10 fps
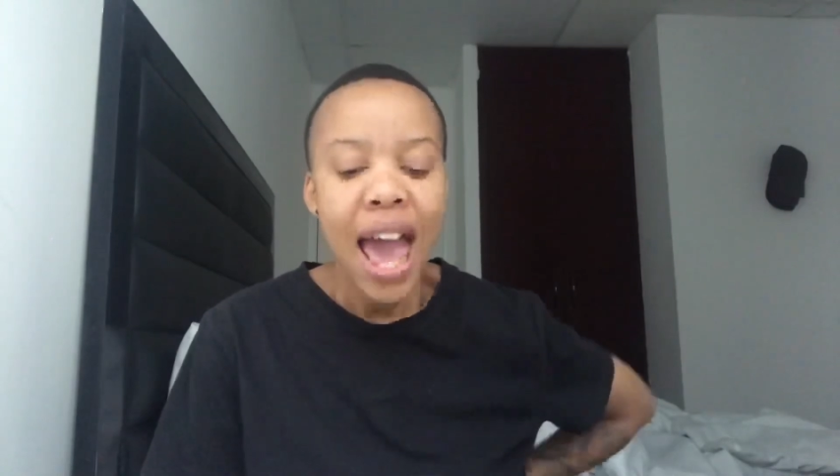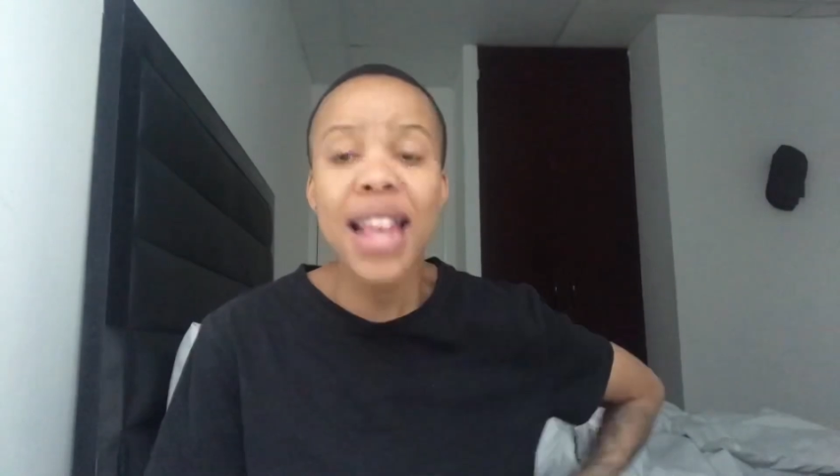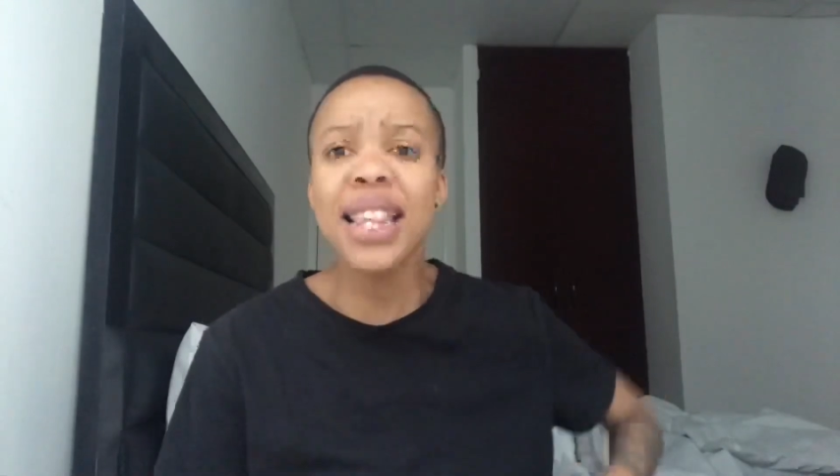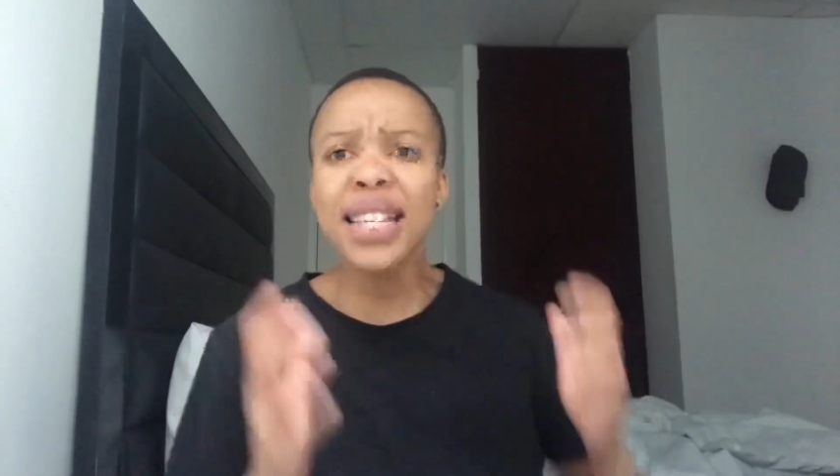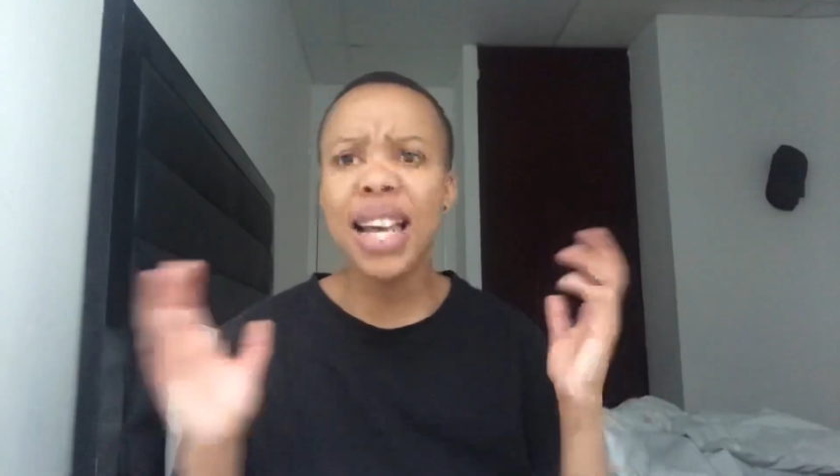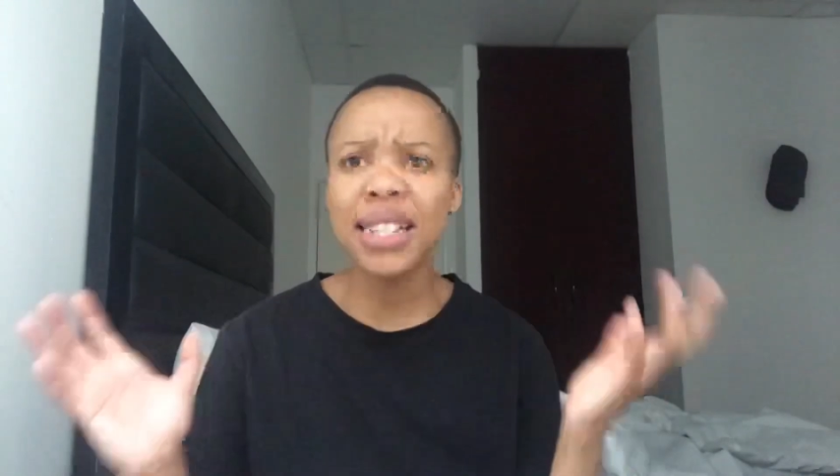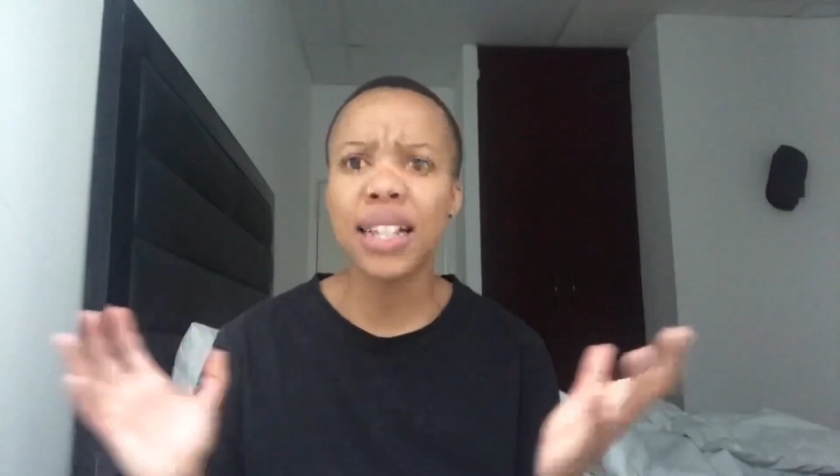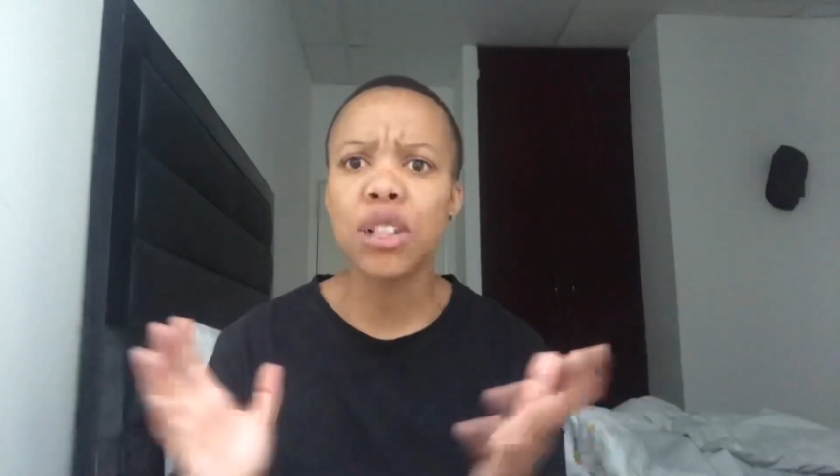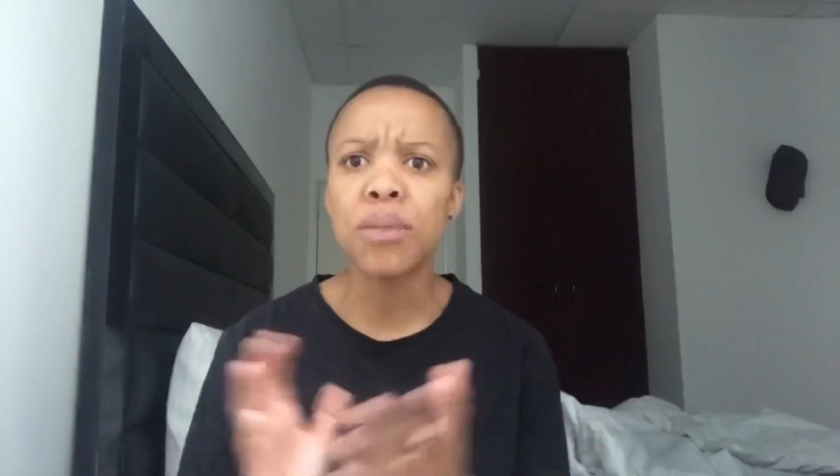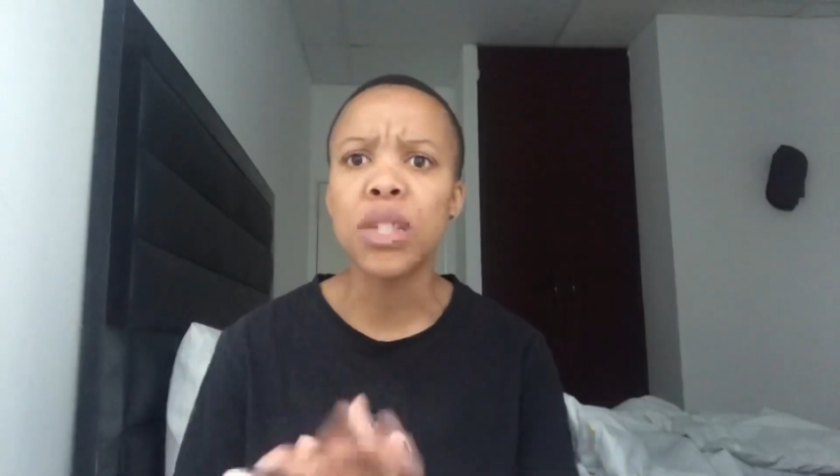And this guy's
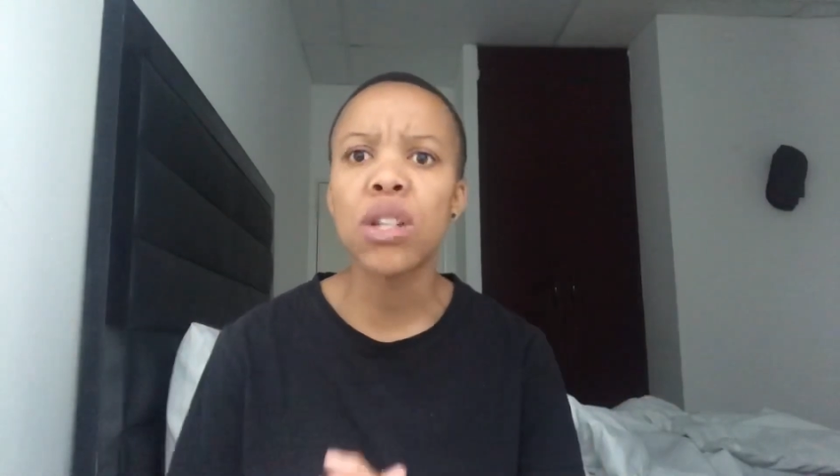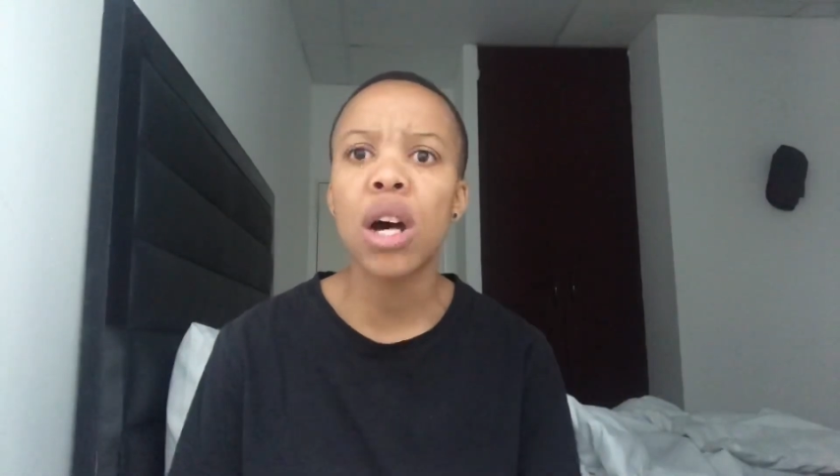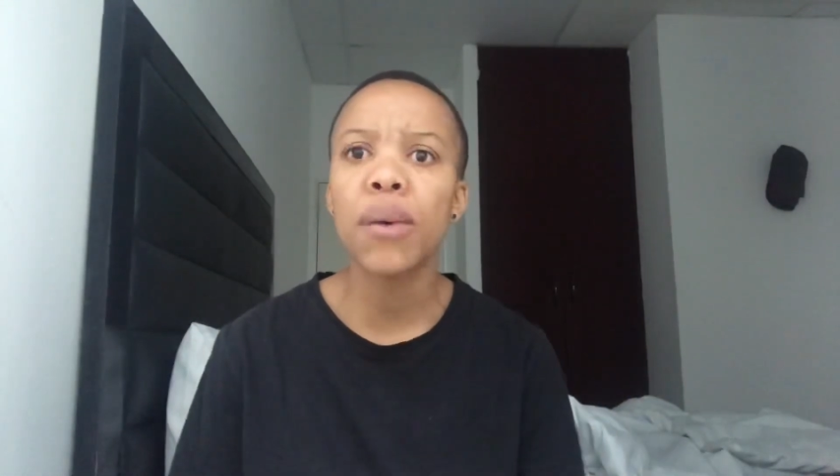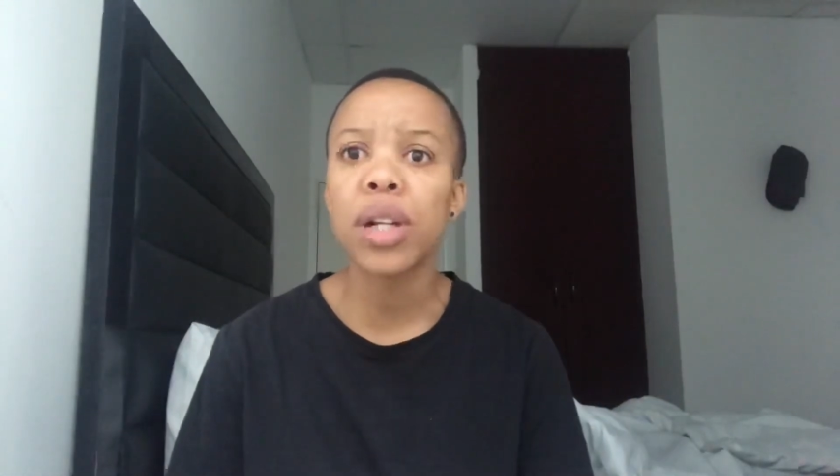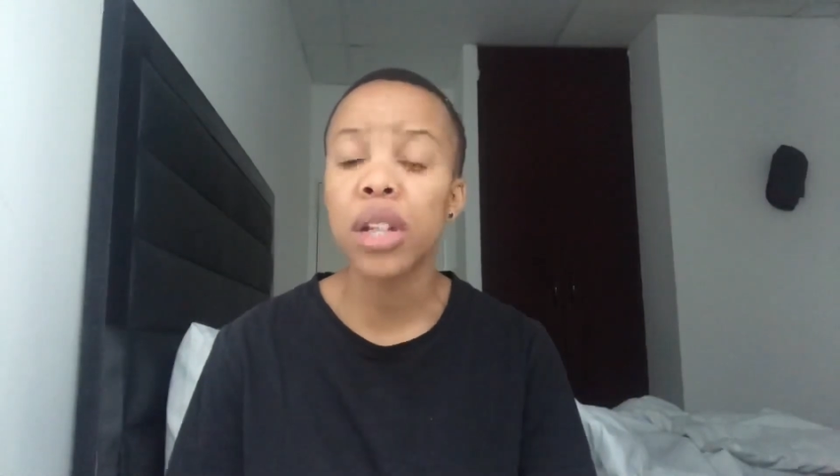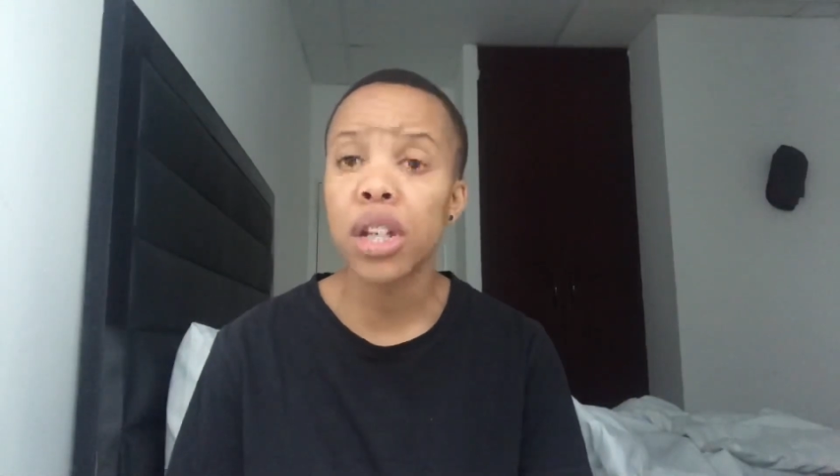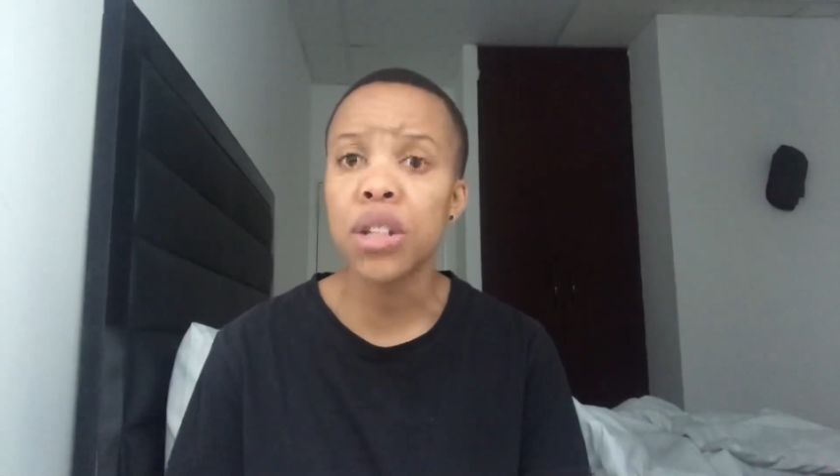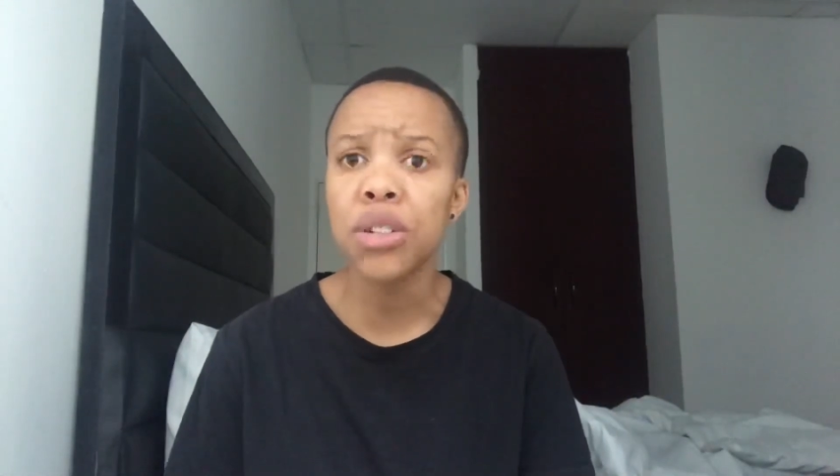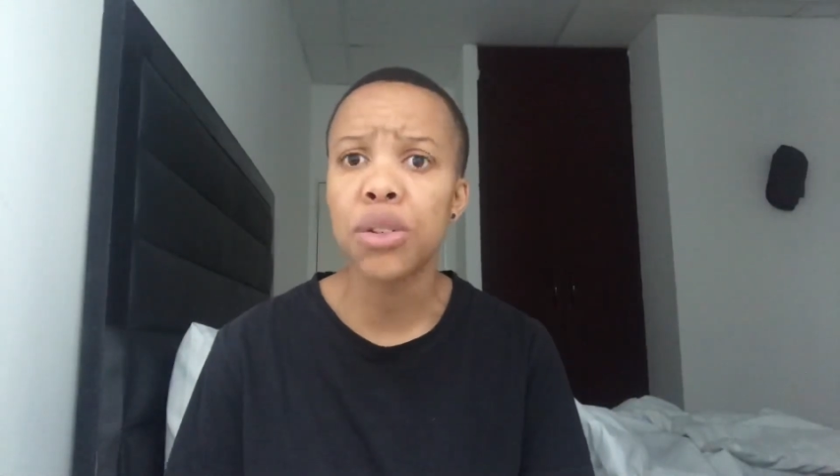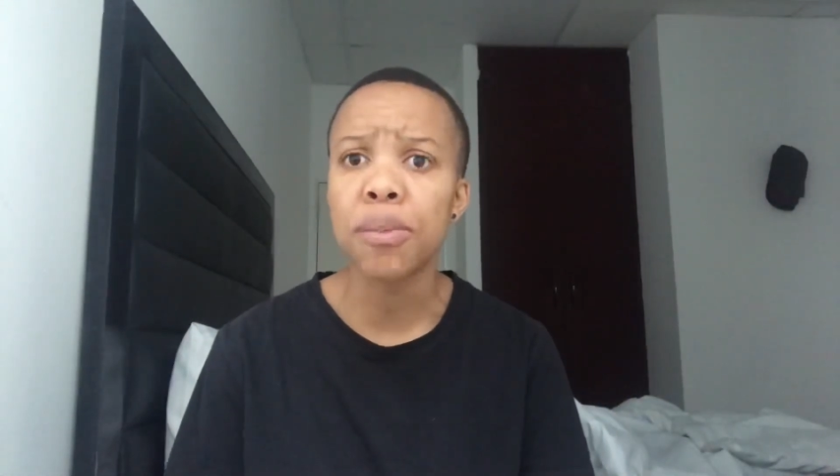like to me, so I wanted to get
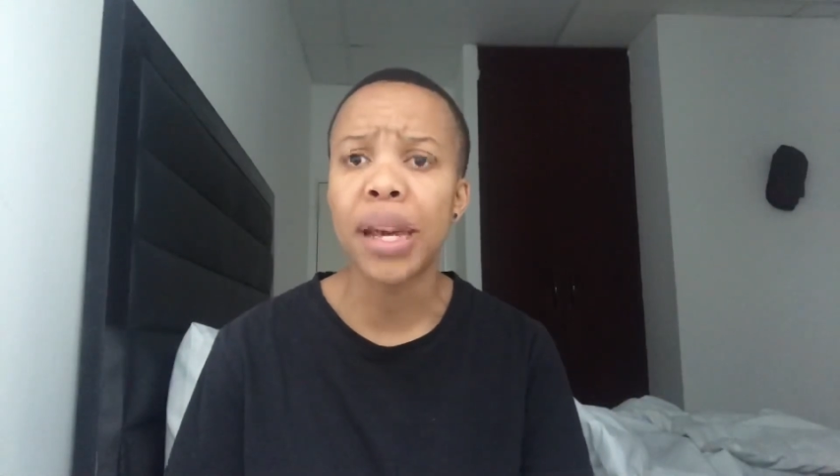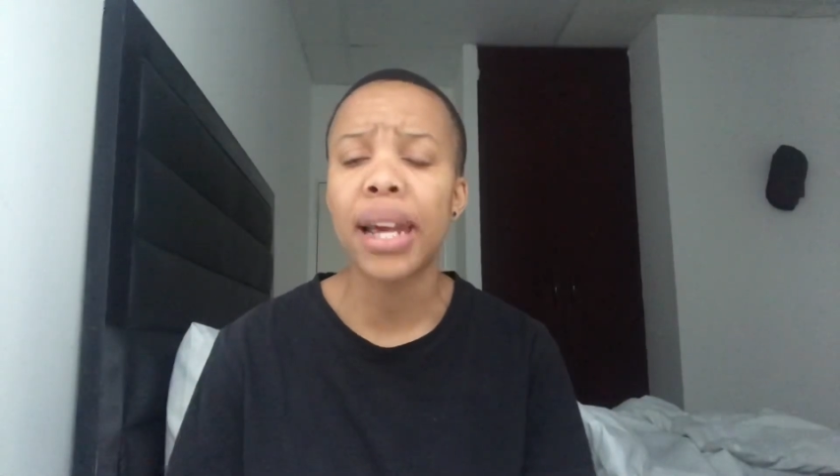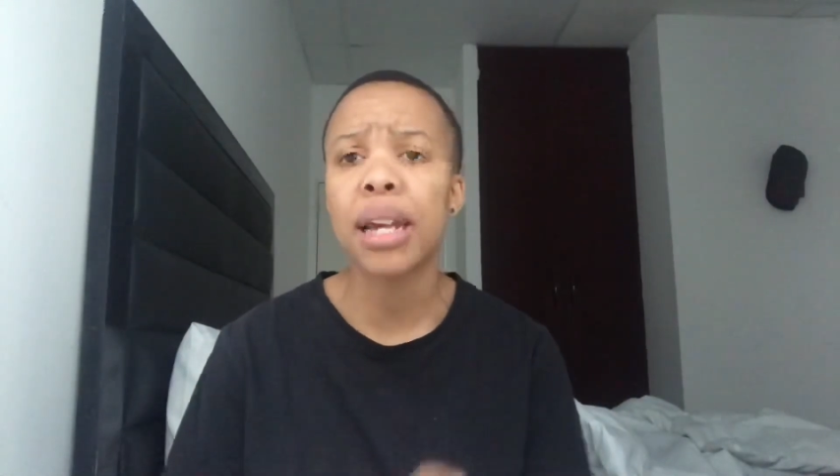to know you better.